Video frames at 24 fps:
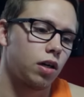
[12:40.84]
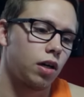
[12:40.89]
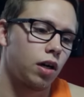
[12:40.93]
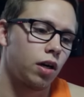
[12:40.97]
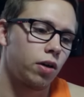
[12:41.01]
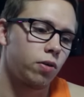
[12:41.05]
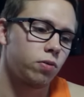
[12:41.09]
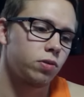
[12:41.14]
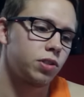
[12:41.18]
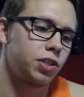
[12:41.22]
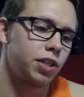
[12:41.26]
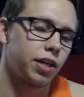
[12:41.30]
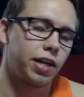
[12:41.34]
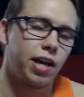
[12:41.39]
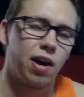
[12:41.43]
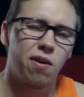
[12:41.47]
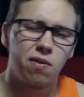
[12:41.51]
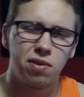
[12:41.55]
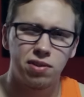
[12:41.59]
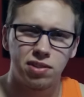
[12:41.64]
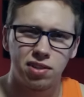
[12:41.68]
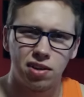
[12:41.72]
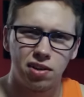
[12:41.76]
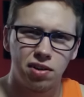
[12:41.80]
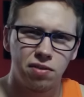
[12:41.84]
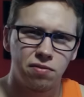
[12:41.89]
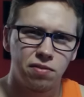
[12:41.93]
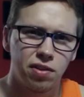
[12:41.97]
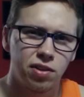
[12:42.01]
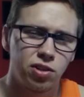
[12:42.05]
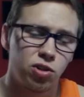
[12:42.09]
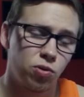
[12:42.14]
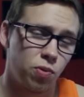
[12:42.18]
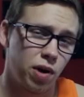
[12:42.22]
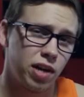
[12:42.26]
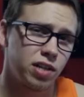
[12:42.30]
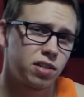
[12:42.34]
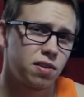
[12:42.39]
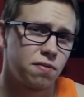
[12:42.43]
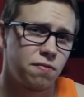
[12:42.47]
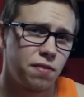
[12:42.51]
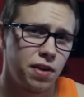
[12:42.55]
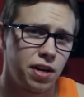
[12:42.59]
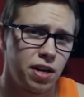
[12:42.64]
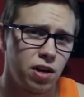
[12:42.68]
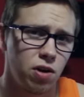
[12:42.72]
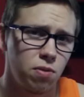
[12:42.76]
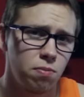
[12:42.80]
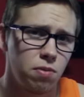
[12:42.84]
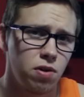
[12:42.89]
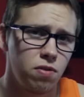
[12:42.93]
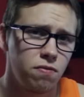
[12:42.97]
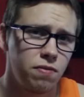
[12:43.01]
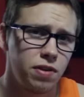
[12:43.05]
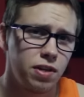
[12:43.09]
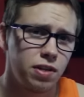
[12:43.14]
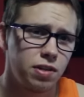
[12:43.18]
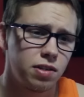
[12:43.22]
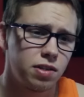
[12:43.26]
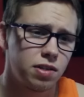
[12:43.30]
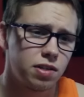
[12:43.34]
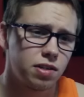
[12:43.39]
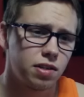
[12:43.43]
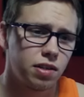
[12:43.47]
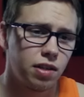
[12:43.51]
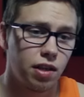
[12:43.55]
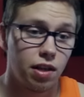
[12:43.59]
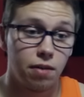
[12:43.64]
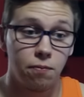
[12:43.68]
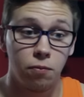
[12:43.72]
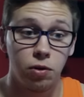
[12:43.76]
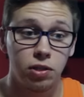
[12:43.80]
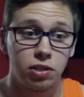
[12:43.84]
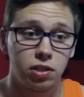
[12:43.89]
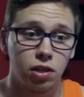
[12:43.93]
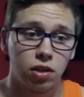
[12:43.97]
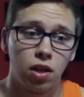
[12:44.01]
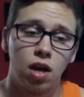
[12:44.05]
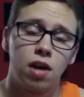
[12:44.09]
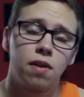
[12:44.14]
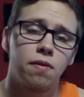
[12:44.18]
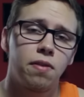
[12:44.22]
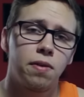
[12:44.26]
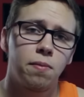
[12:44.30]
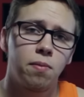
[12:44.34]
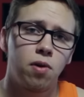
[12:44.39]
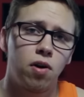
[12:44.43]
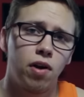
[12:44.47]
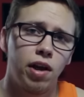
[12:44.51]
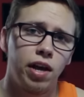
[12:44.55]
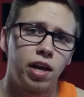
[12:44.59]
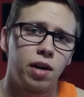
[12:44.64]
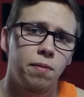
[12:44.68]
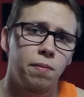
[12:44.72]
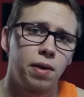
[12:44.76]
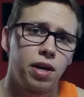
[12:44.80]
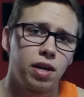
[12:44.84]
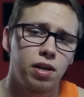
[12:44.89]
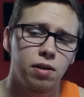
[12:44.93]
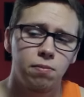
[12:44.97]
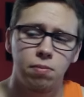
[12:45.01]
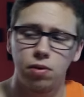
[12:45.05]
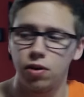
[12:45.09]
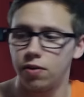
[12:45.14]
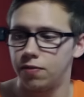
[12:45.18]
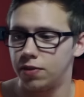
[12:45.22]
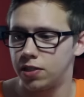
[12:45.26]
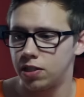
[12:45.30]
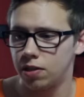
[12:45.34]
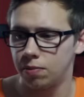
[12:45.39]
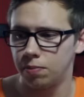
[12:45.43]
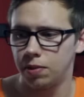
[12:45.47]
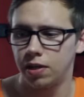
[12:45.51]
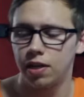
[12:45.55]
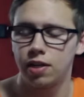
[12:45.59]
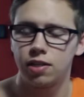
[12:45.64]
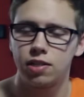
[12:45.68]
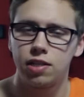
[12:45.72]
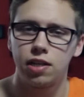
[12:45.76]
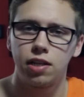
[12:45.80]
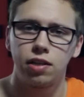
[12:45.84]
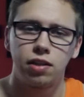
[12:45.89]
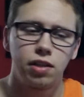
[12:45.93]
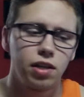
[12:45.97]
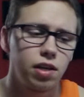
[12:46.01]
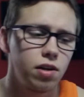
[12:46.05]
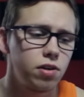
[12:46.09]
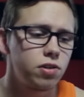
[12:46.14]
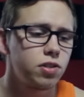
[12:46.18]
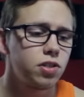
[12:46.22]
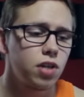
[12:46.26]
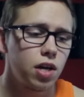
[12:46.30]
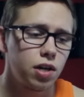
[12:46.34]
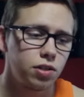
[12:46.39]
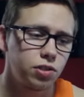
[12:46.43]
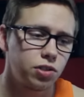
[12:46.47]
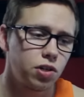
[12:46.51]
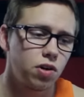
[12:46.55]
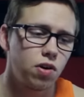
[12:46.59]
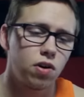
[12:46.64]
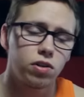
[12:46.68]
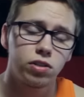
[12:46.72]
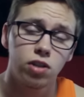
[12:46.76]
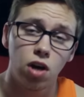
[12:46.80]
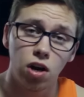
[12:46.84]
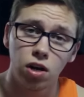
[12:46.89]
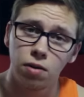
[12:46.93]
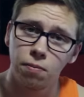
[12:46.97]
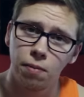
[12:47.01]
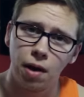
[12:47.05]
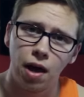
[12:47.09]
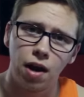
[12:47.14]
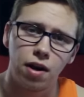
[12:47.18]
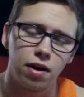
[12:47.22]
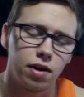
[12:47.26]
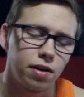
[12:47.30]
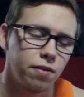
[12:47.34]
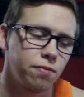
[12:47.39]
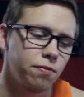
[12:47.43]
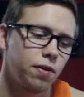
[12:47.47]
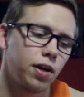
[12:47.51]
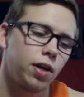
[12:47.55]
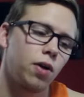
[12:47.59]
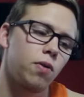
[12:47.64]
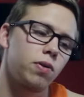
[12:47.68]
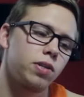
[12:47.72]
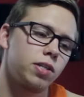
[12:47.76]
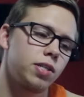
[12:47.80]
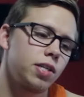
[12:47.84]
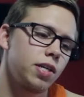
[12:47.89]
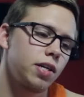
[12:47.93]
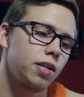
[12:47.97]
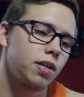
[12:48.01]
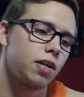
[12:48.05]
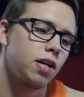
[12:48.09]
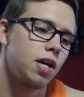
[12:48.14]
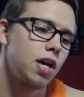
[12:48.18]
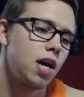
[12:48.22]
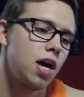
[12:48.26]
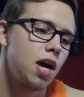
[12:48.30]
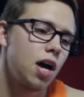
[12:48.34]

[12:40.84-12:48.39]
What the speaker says: I don't check out a ton of the direct-to-video movies, which a lot of them are animated, but if it's something I see in theaters, yeah, sure, I'll talk about it if I go and see it.